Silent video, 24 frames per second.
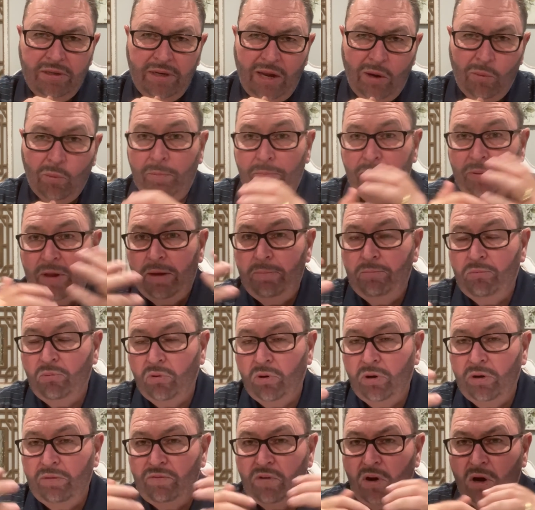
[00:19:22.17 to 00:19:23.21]
And when people
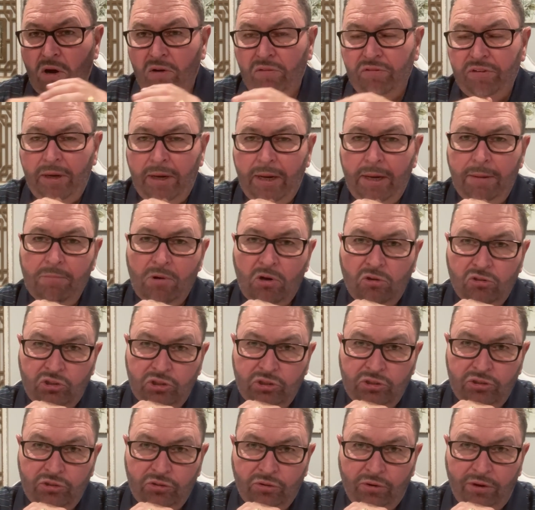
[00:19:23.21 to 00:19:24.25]
are involved,
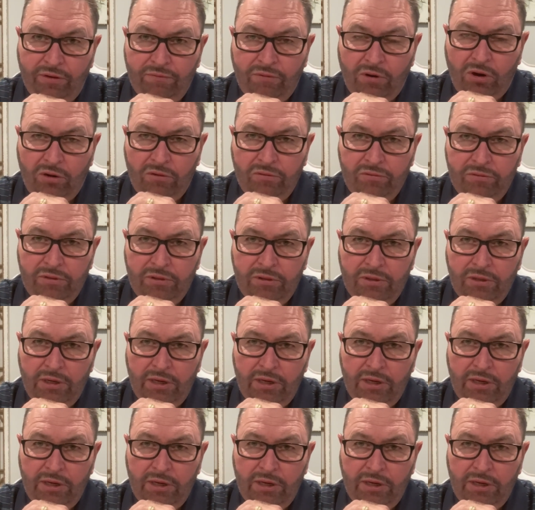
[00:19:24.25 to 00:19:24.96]
emotions are involved.